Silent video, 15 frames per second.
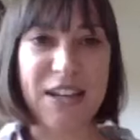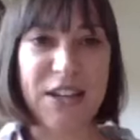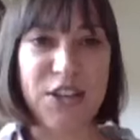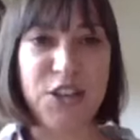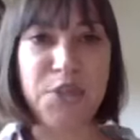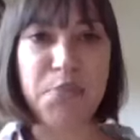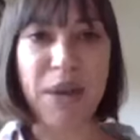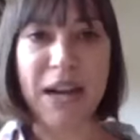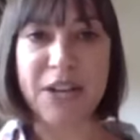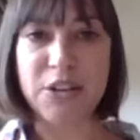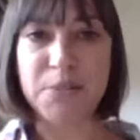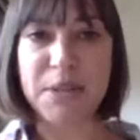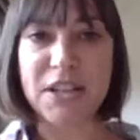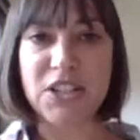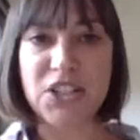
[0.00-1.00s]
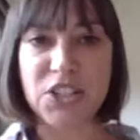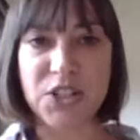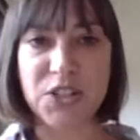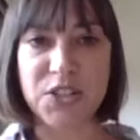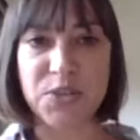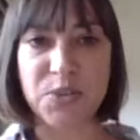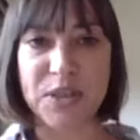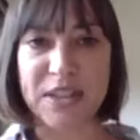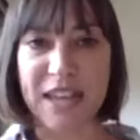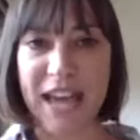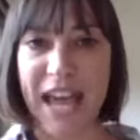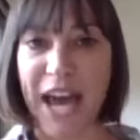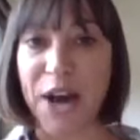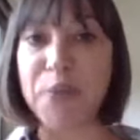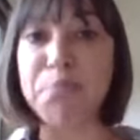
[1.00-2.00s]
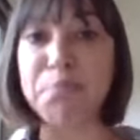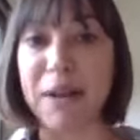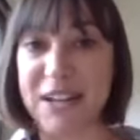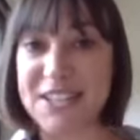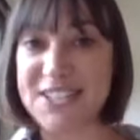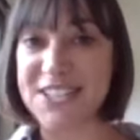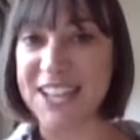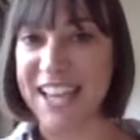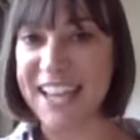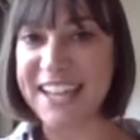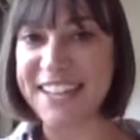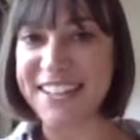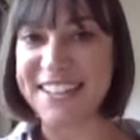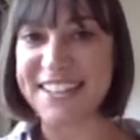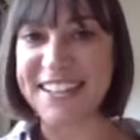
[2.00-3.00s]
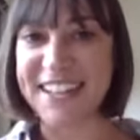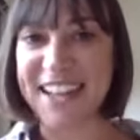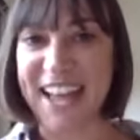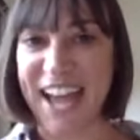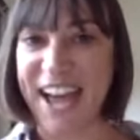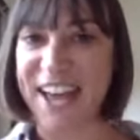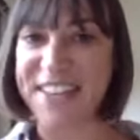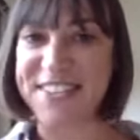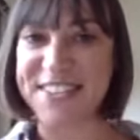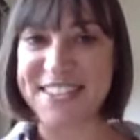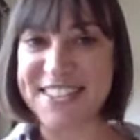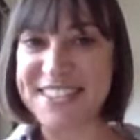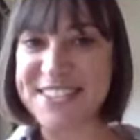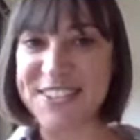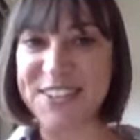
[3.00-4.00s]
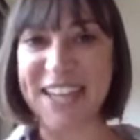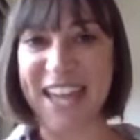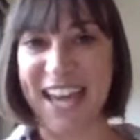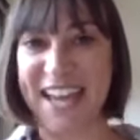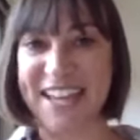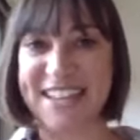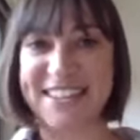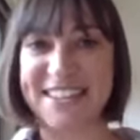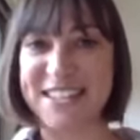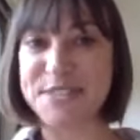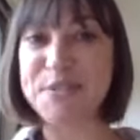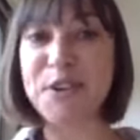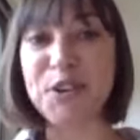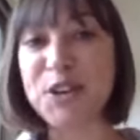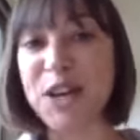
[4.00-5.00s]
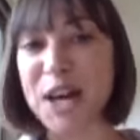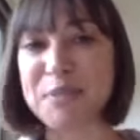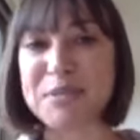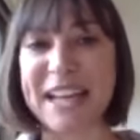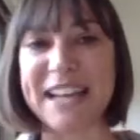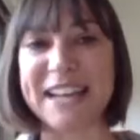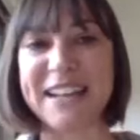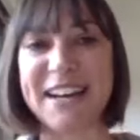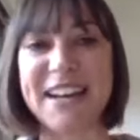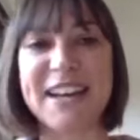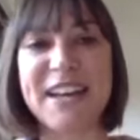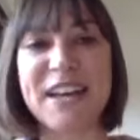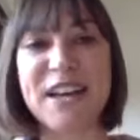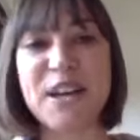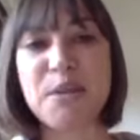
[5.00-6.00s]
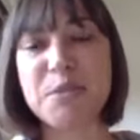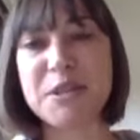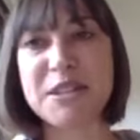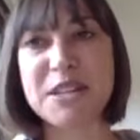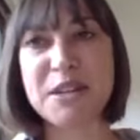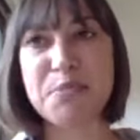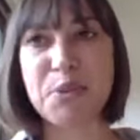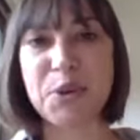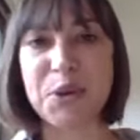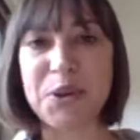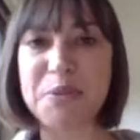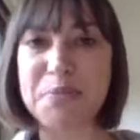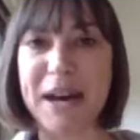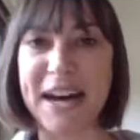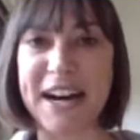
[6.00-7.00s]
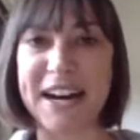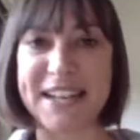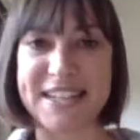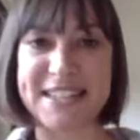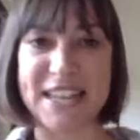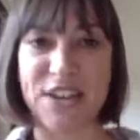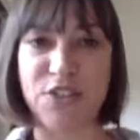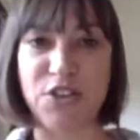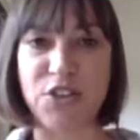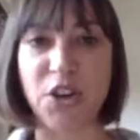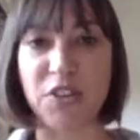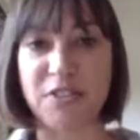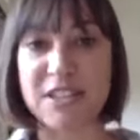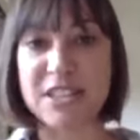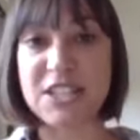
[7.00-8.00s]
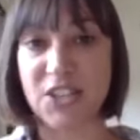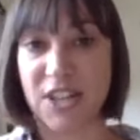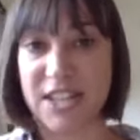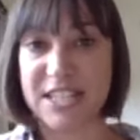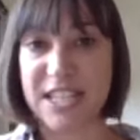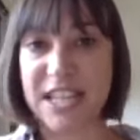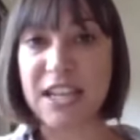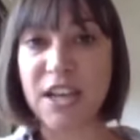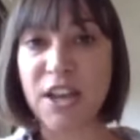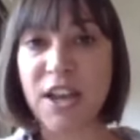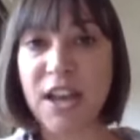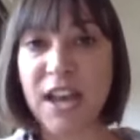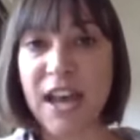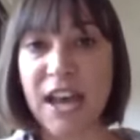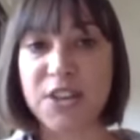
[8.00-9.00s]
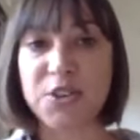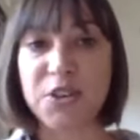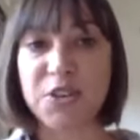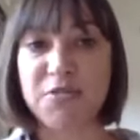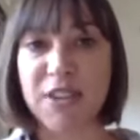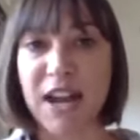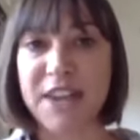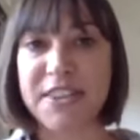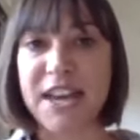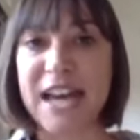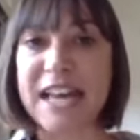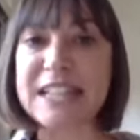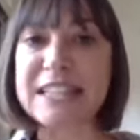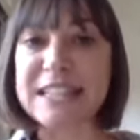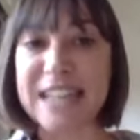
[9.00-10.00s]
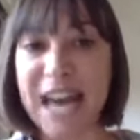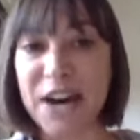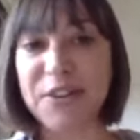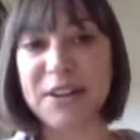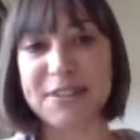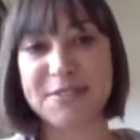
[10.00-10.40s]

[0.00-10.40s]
You might not be attuned with how much to eat, and this is okay. This will all come later. But the important part is that you're not restricting and you're rather allowing